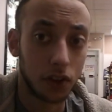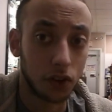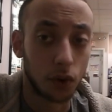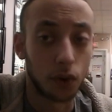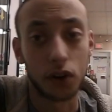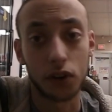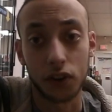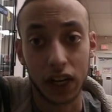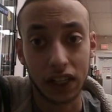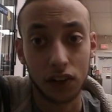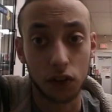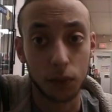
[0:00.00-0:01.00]
disorders
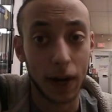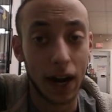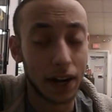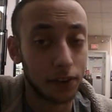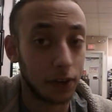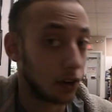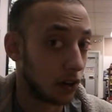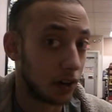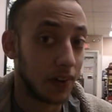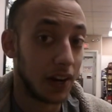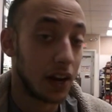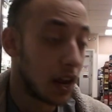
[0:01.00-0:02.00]
like dyspraxia or
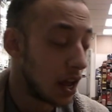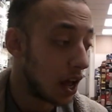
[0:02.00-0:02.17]
even